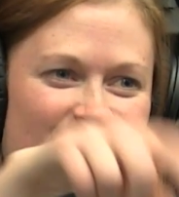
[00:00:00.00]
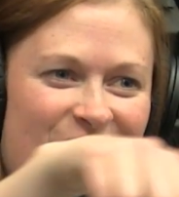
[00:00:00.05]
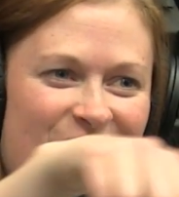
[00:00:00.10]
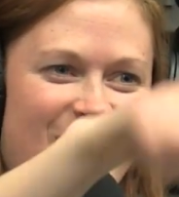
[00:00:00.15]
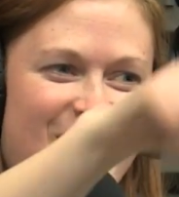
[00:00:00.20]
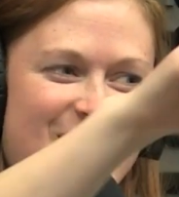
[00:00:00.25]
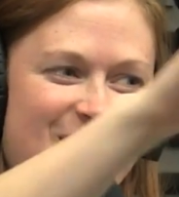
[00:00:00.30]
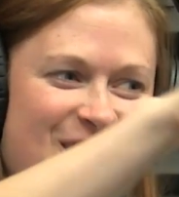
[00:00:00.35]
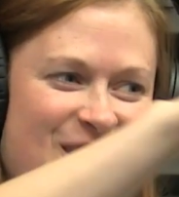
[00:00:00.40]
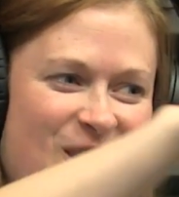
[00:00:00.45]

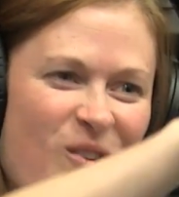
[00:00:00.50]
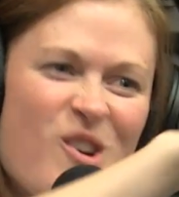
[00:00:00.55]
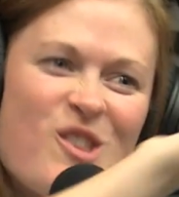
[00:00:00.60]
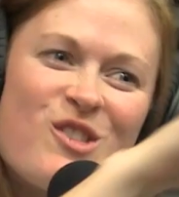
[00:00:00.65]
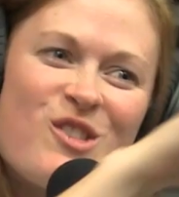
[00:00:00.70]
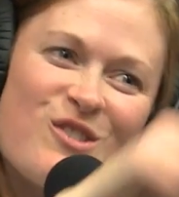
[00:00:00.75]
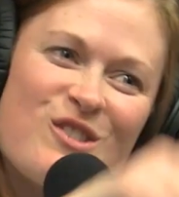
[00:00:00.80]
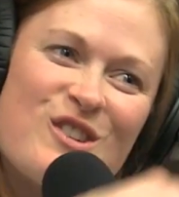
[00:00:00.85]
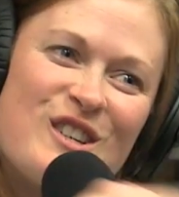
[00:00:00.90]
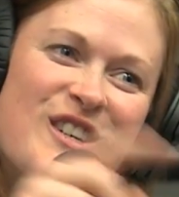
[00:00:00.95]
He's going
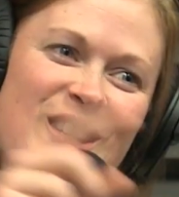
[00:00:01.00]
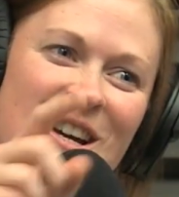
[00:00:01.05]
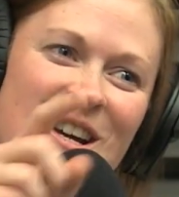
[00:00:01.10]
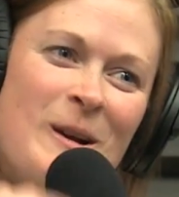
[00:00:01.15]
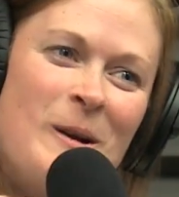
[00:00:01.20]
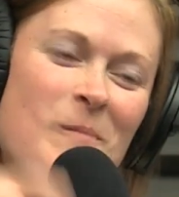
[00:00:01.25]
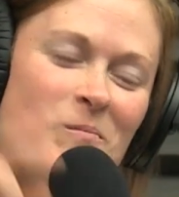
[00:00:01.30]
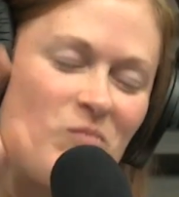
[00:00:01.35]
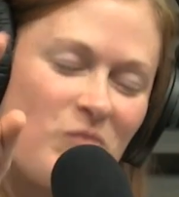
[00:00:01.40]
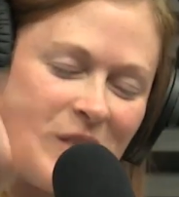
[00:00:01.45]
through and
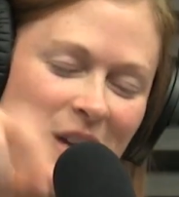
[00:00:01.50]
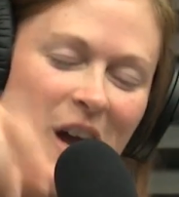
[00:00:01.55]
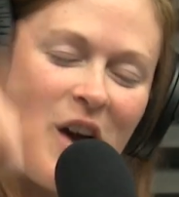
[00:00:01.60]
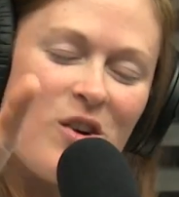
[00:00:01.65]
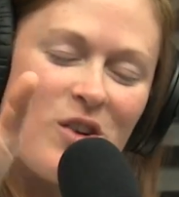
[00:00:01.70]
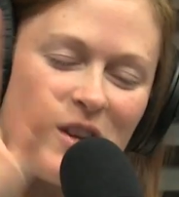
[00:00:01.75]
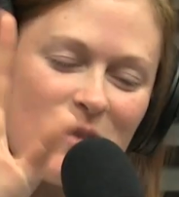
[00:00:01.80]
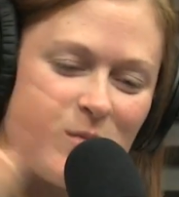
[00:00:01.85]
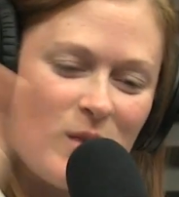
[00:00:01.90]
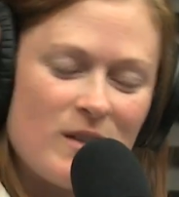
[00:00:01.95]

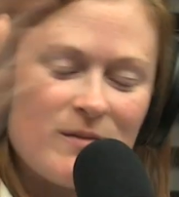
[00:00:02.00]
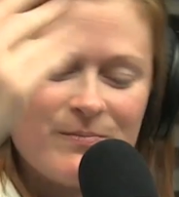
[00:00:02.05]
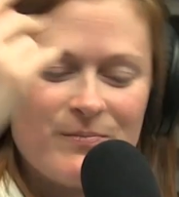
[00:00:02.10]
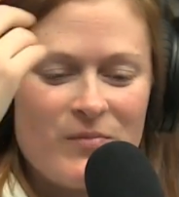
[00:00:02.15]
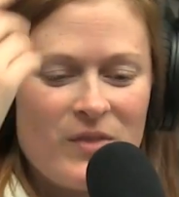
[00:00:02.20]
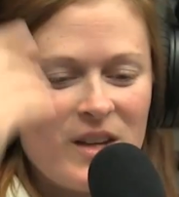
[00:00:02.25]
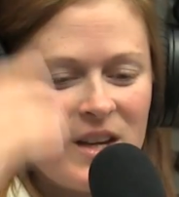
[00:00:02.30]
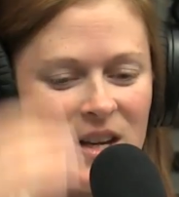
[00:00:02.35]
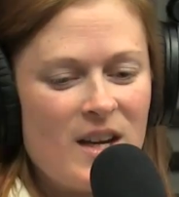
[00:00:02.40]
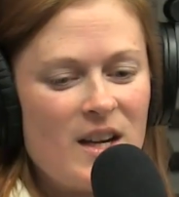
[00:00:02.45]
counting. But
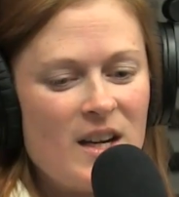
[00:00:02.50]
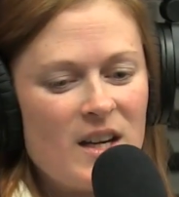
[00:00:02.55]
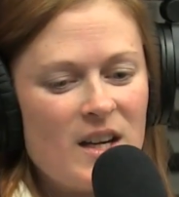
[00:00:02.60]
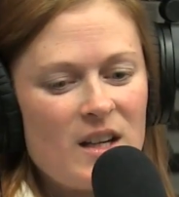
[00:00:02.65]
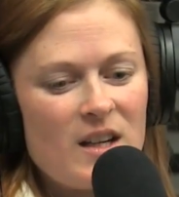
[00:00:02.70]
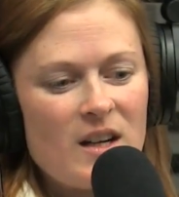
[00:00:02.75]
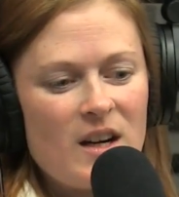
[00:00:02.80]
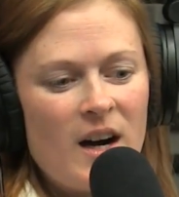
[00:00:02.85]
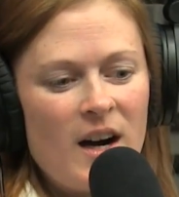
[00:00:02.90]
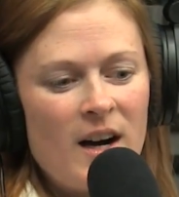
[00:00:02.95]

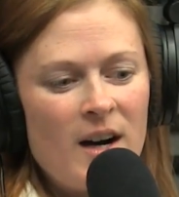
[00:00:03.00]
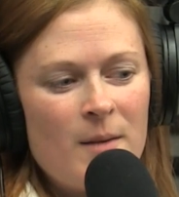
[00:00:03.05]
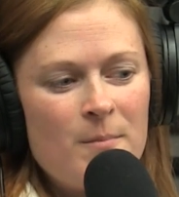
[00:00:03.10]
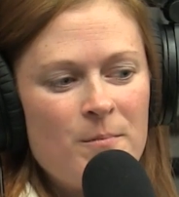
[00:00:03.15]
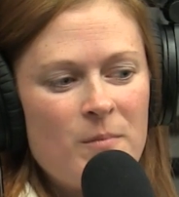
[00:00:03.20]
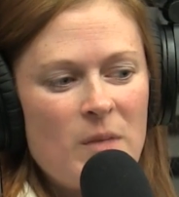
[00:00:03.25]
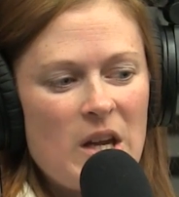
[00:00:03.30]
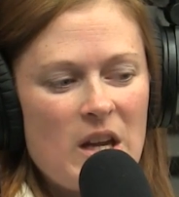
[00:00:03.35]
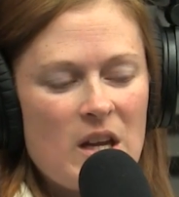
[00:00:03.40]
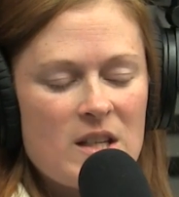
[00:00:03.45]

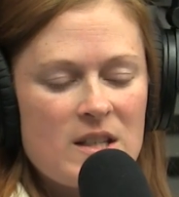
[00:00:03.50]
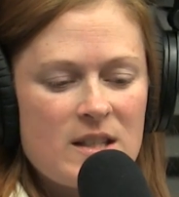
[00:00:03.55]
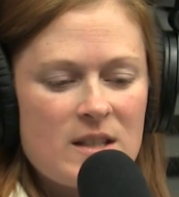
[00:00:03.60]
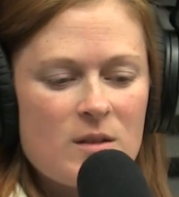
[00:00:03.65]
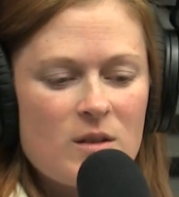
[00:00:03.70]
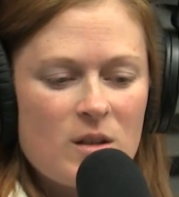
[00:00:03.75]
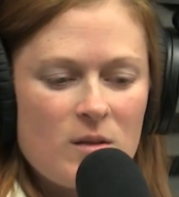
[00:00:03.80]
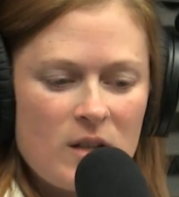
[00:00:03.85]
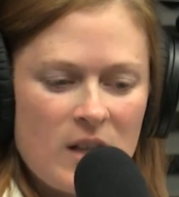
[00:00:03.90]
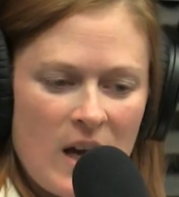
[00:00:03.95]
um,
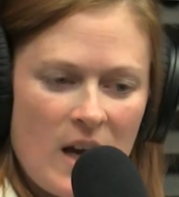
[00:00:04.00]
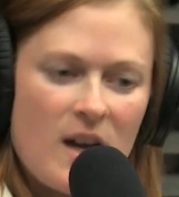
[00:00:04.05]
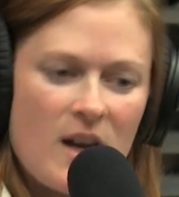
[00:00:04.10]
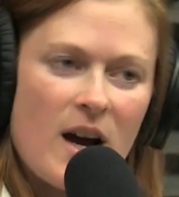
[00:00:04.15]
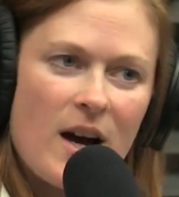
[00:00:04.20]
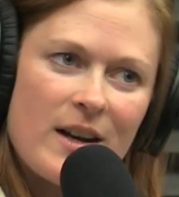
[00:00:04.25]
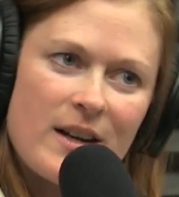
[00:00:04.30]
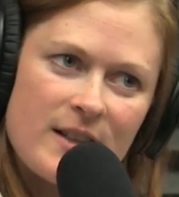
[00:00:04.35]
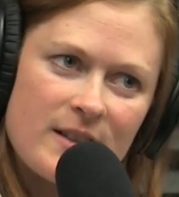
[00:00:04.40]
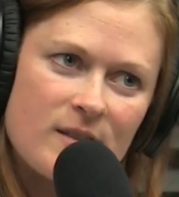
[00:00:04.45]
it's
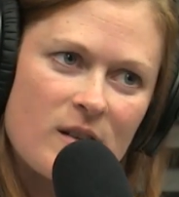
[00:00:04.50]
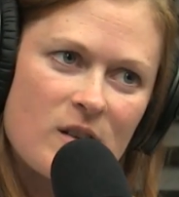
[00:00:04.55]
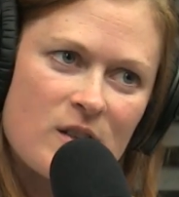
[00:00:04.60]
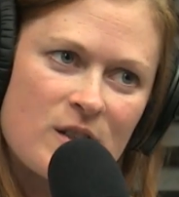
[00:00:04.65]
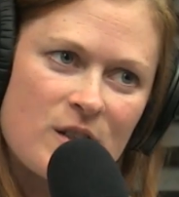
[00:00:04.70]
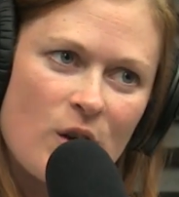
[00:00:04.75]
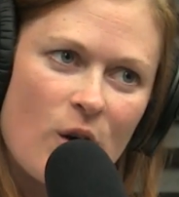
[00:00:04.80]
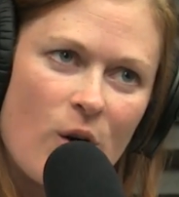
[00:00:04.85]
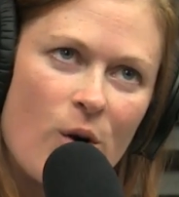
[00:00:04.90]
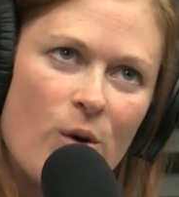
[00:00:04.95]
chaotic.
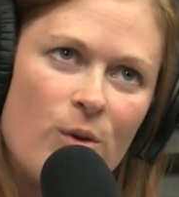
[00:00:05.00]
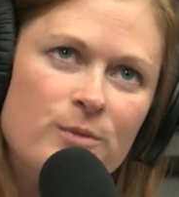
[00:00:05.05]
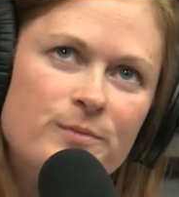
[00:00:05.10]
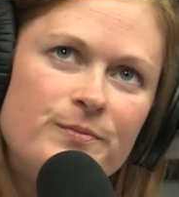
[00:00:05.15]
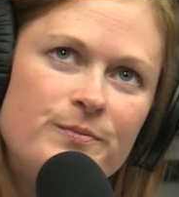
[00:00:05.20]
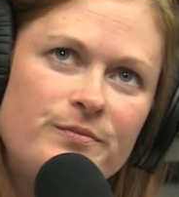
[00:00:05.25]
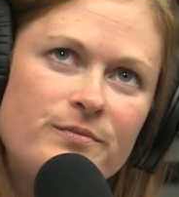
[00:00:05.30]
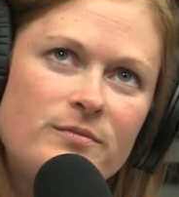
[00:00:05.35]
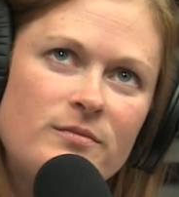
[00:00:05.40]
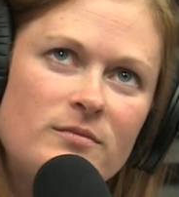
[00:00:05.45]
So
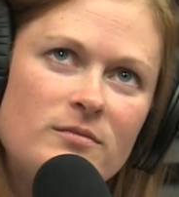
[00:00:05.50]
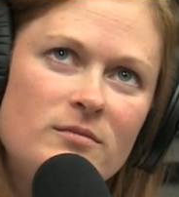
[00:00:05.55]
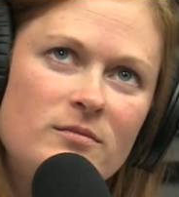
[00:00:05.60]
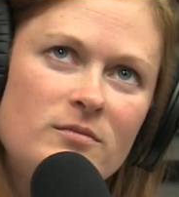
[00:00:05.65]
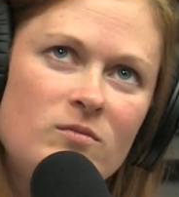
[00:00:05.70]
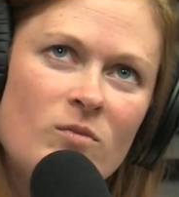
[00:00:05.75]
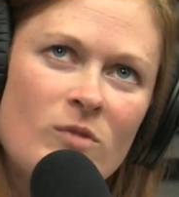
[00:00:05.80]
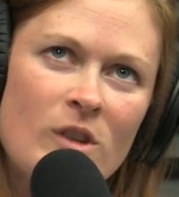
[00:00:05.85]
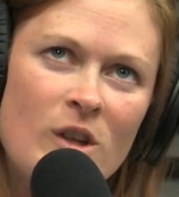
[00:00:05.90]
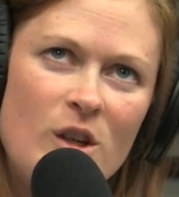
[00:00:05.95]

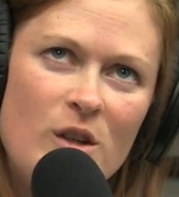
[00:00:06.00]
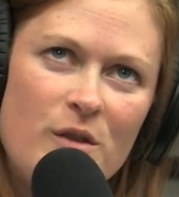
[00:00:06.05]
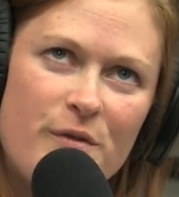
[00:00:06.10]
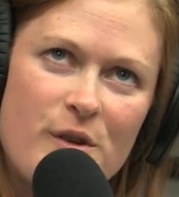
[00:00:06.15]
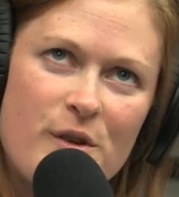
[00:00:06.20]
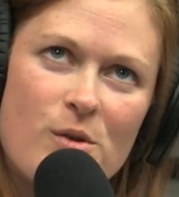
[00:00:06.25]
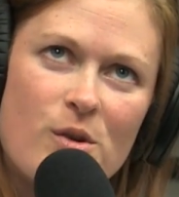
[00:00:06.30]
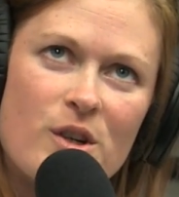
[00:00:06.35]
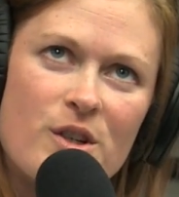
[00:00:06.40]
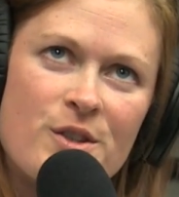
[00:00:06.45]
if
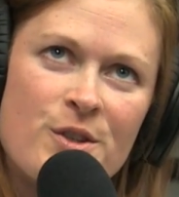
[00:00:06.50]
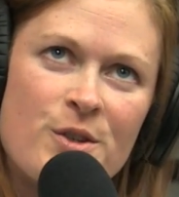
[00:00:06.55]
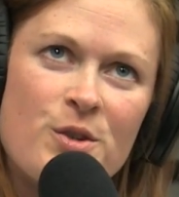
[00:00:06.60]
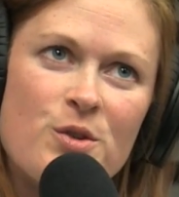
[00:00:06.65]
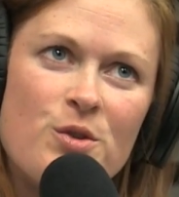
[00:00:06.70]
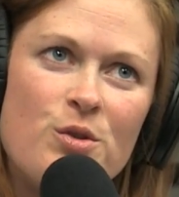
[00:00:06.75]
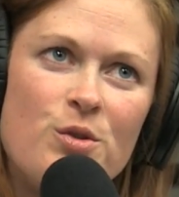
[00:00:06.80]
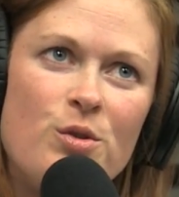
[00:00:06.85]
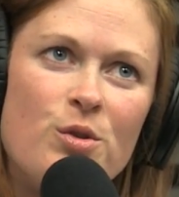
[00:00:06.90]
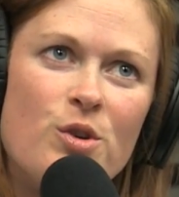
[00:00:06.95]
you were
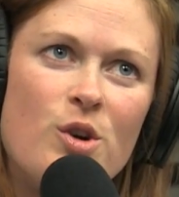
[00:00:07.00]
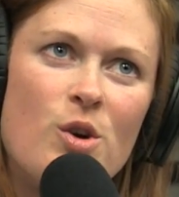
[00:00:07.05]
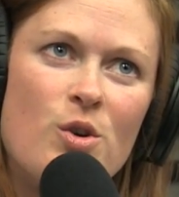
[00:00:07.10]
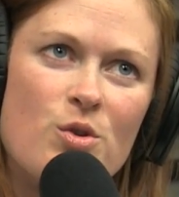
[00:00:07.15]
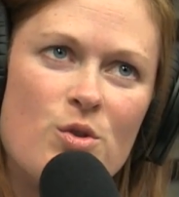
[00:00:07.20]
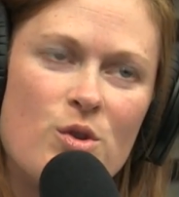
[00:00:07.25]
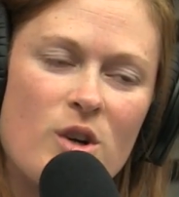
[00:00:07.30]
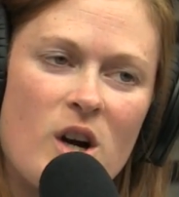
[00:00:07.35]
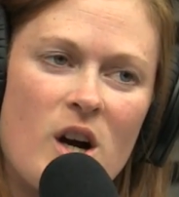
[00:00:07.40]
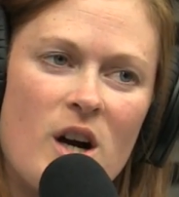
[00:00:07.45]
to go to a